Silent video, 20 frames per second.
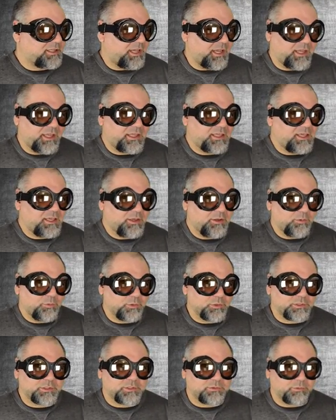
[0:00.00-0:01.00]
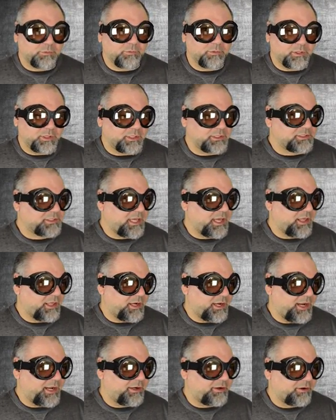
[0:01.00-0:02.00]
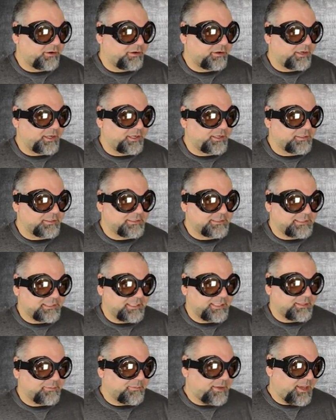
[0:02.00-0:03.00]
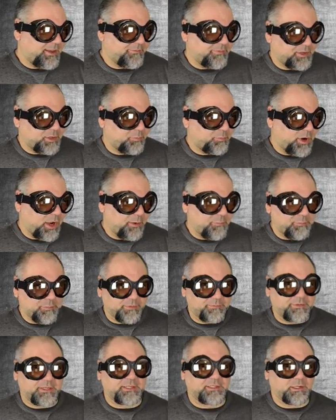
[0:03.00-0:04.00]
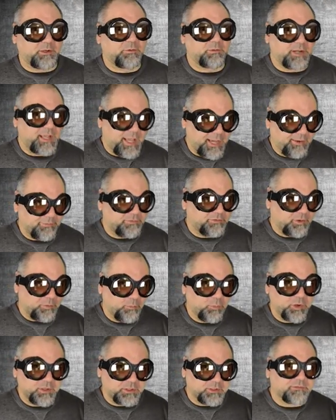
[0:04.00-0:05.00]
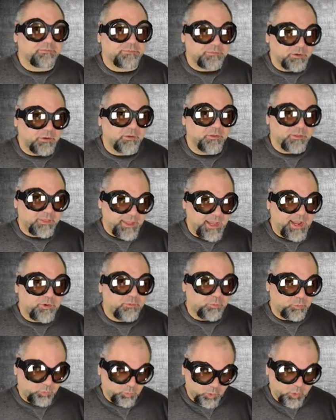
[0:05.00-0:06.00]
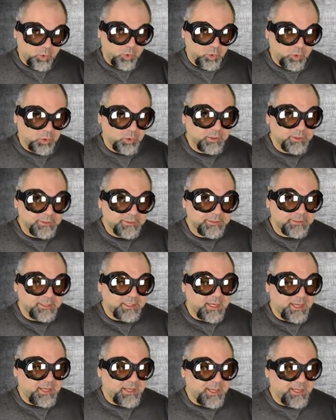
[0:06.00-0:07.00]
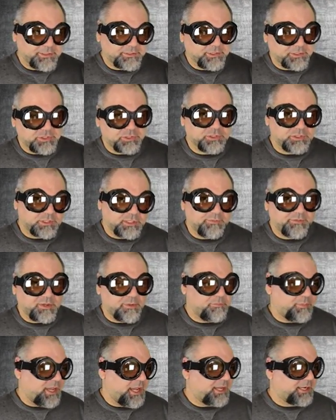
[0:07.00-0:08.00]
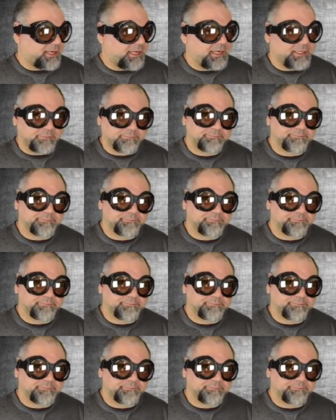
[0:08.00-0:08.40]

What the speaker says: Yeah, he was a really solid anchor, and I could see them having a problem if they don't have someone to fill that role as such a significant bad guy.